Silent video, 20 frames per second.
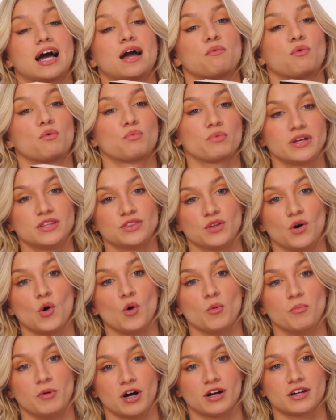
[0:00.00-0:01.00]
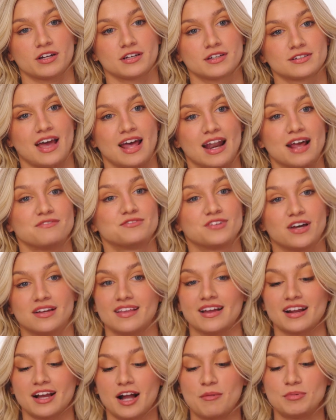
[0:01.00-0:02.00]
I will read the whole book. And I've done
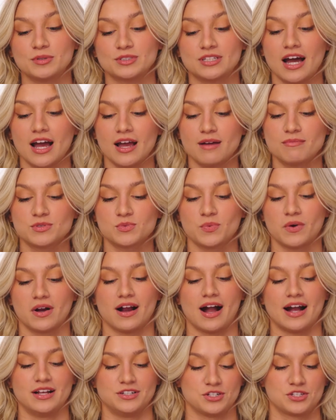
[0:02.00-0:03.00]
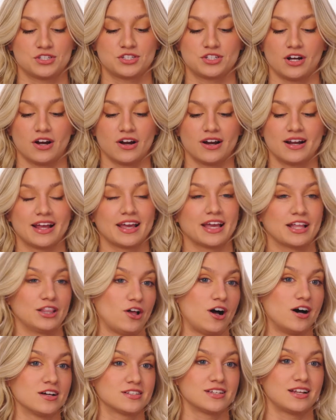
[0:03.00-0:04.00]
that a couple times where I just start and I get
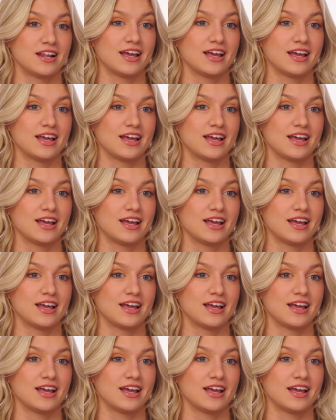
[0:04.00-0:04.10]
lost